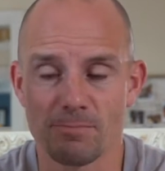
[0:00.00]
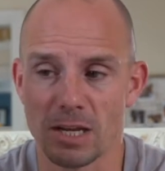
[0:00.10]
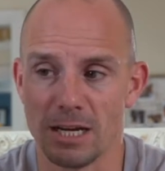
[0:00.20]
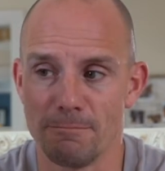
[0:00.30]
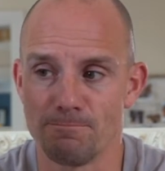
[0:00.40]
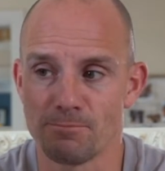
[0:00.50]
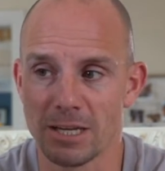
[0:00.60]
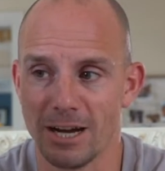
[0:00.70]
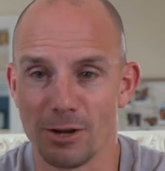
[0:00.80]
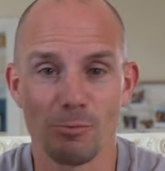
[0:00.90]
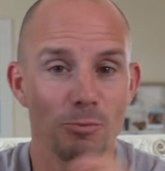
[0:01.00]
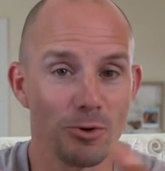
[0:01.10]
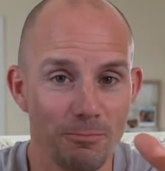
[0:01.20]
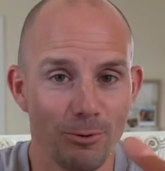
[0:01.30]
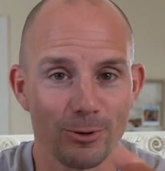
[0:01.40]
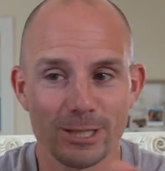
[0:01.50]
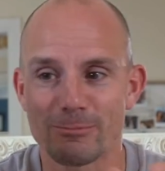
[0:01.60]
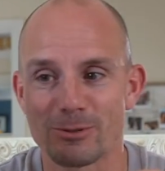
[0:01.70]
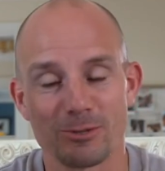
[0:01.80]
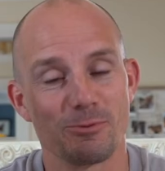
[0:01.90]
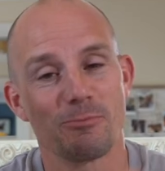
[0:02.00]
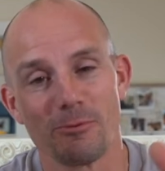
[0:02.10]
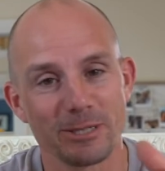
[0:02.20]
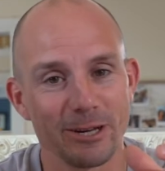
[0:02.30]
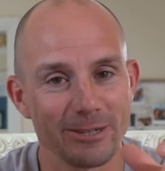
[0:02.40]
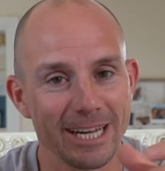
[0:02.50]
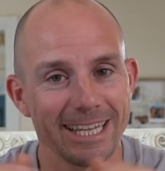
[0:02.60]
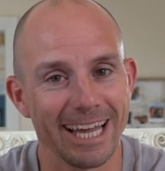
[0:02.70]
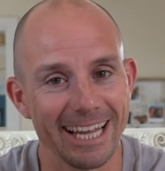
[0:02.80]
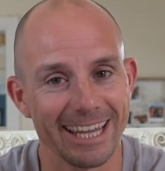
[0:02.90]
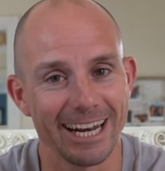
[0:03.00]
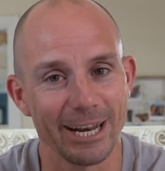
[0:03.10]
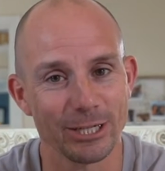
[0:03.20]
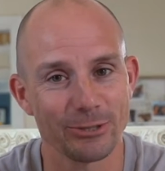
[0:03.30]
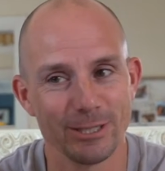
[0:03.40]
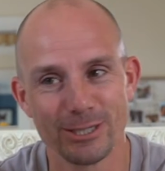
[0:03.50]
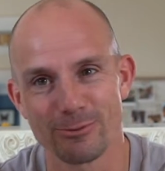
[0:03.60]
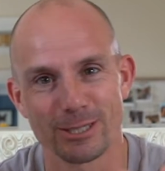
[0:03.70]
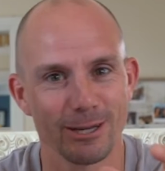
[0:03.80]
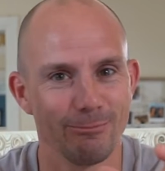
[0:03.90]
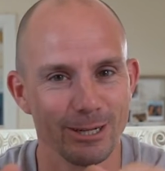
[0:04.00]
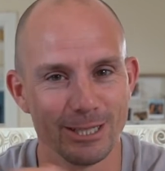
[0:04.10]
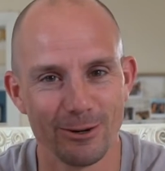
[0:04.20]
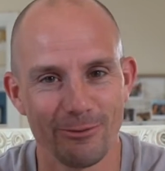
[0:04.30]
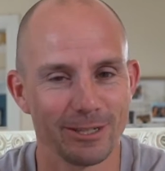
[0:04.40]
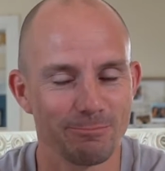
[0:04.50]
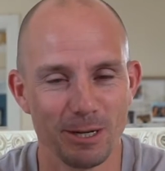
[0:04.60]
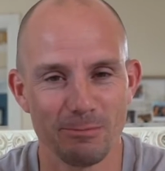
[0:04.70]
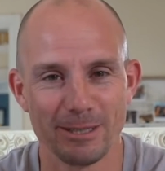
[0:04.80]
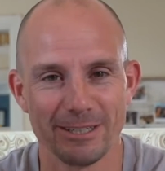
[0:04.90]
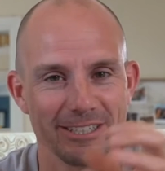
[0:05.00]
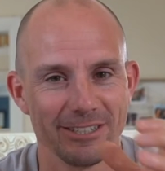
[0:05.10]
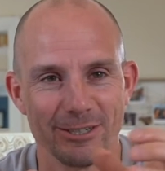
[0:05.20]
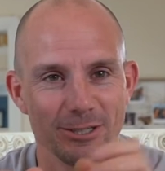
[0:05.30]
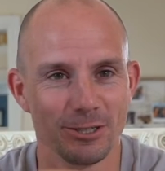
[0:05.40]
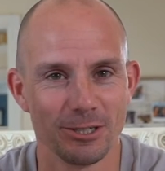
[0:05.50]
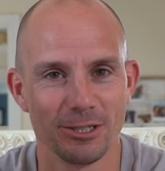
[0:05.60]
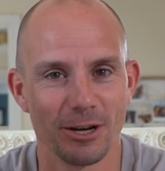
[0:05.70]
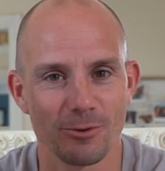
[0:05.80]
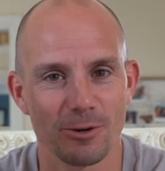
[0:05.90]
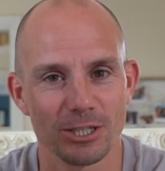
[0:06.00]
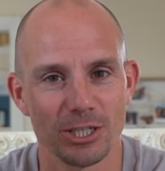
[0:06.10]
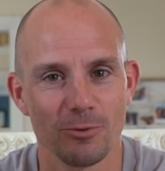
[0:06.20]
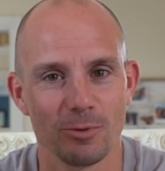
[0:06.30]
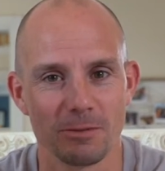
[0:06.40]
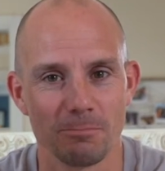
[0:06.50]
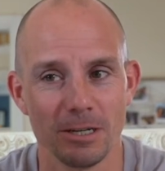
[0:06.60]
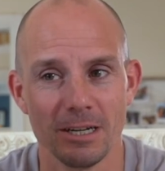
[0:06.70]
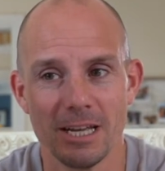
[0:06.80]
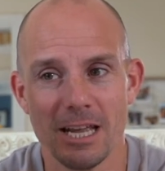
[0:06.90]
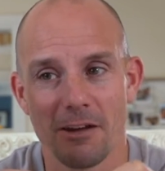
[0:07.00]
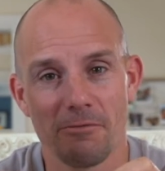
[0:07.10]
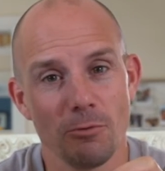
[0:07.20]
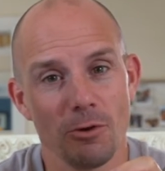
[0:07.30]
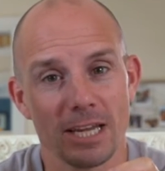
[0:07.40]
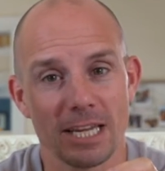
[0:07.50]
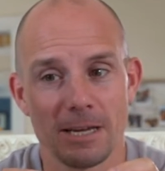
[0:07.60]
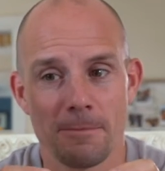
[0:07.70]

I know when we're employed, sometimes we probably don't get that luxury. There's always someone in the office maybe that you don't quite gel with. But I feel like